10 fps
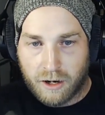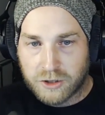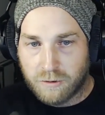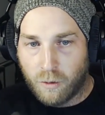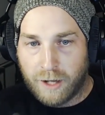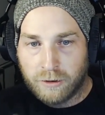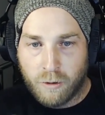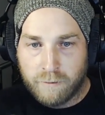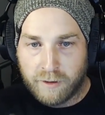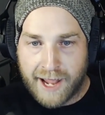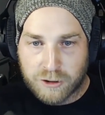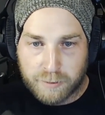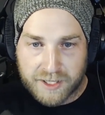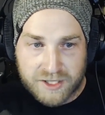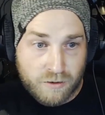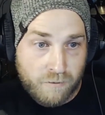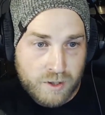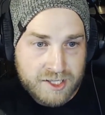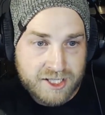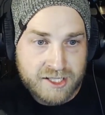also a well known philanthropist,
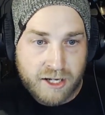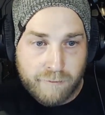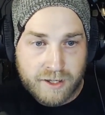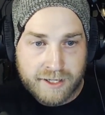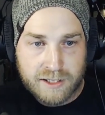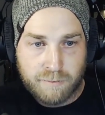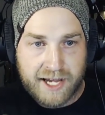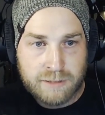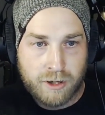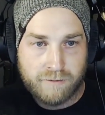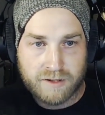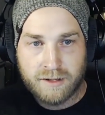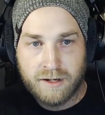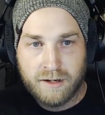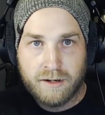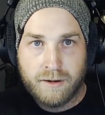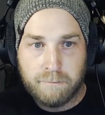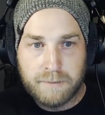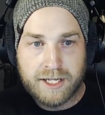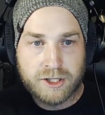was discovered in his basement of his
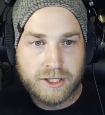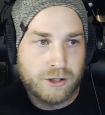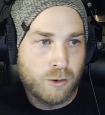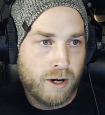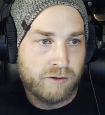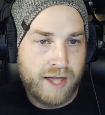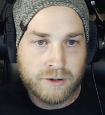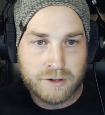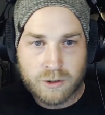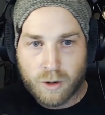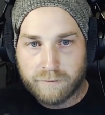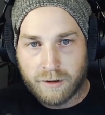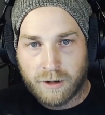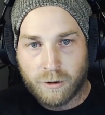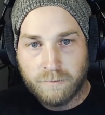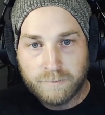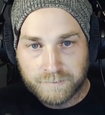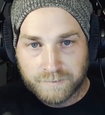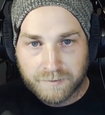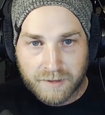measly 12,000 square foot home
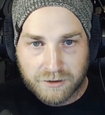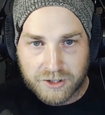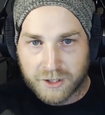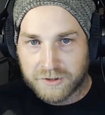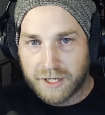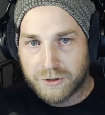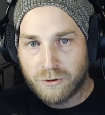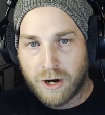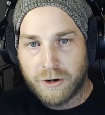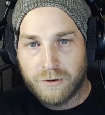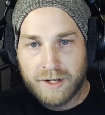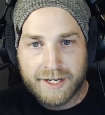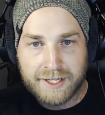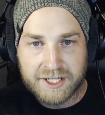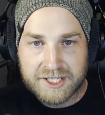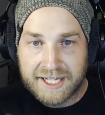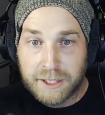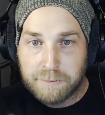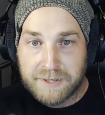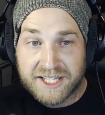just outside of Toronto in a
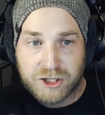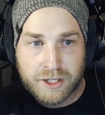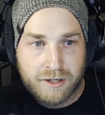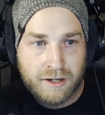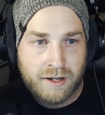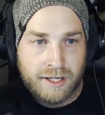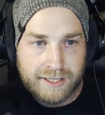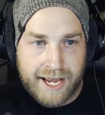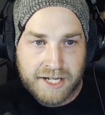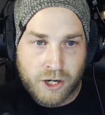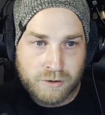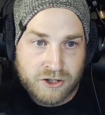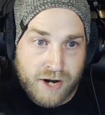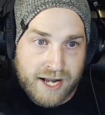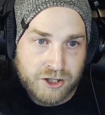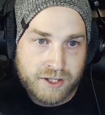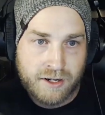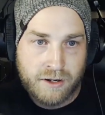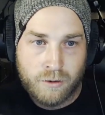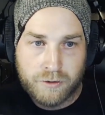seated position, legs outstretched,
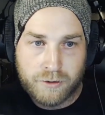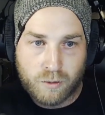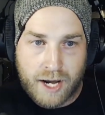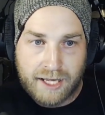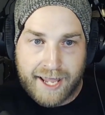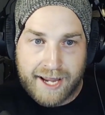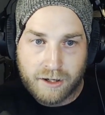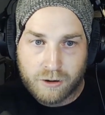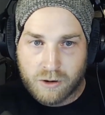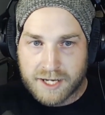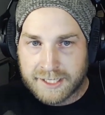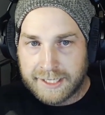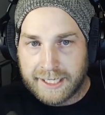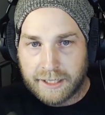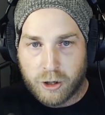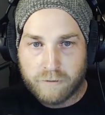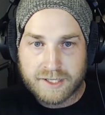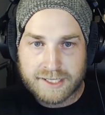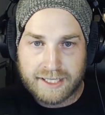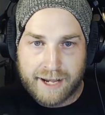with the right leg crossed neatly over
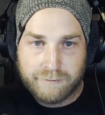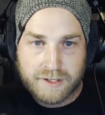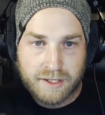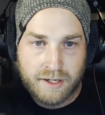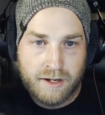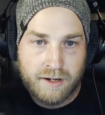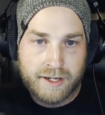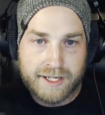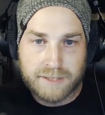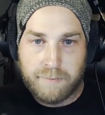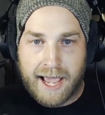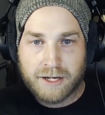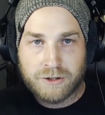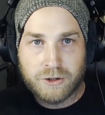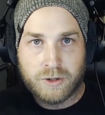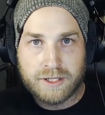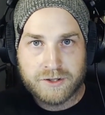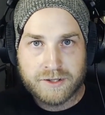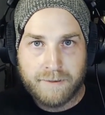his left, his back to his